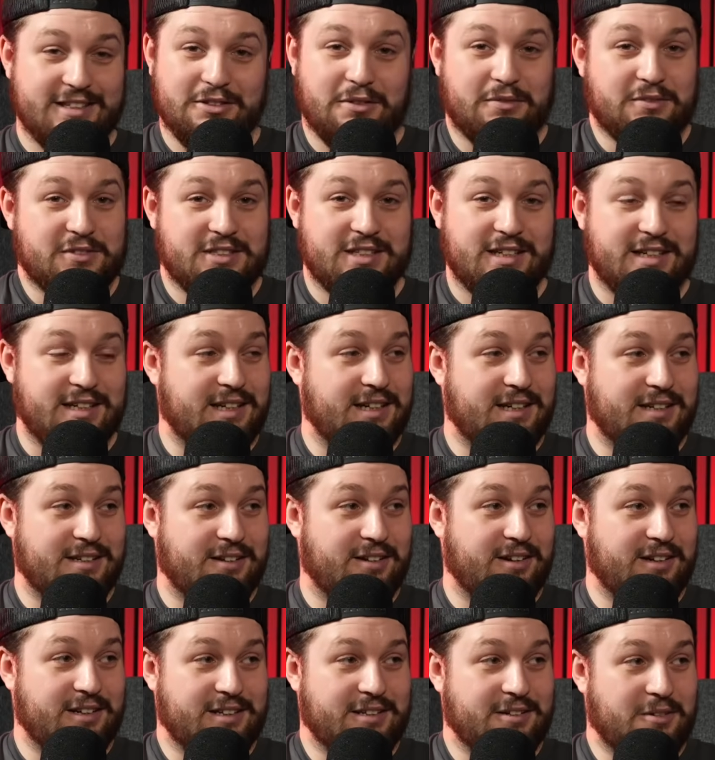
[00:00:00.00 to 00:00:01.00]
obviously
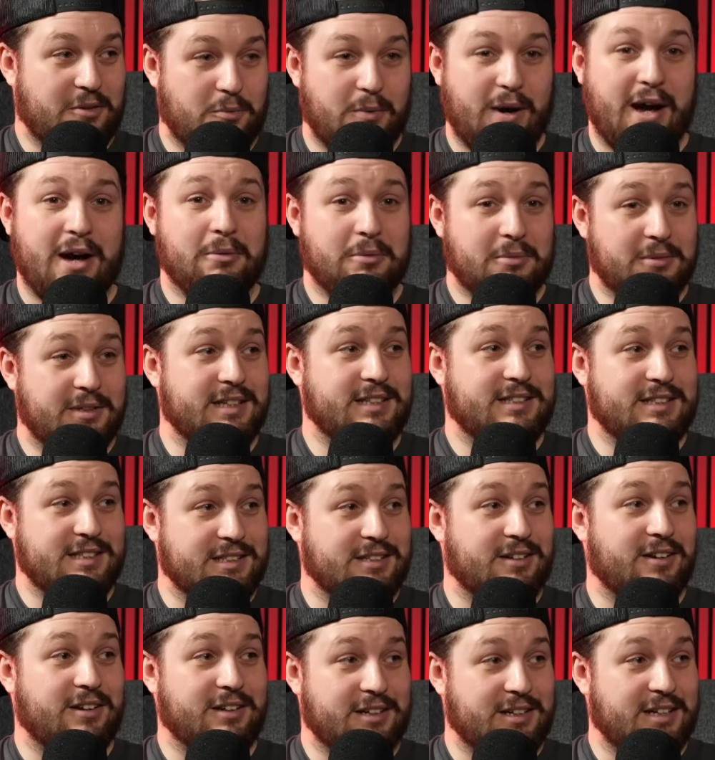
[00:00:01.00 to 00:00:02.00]
like, wow, this is
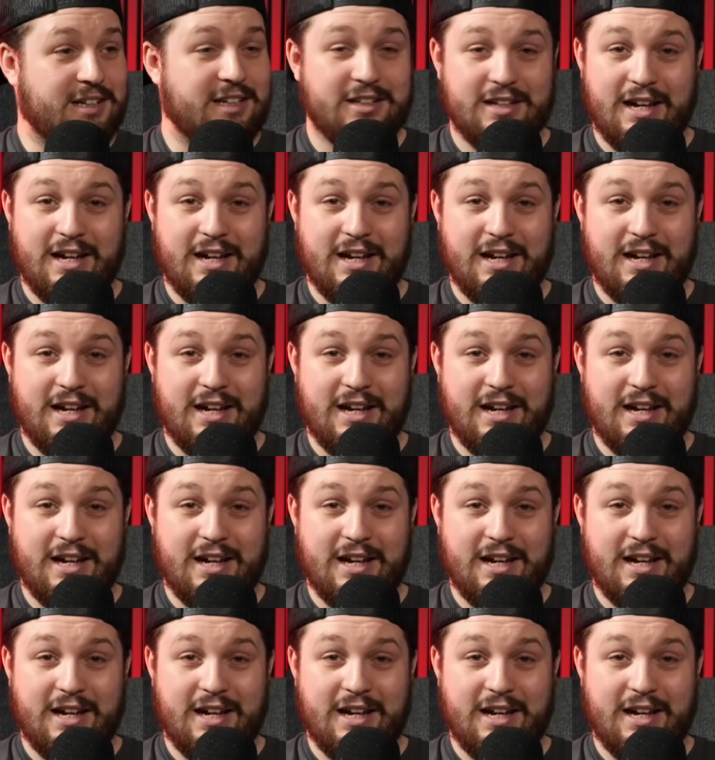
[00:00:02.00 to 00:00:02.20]
like,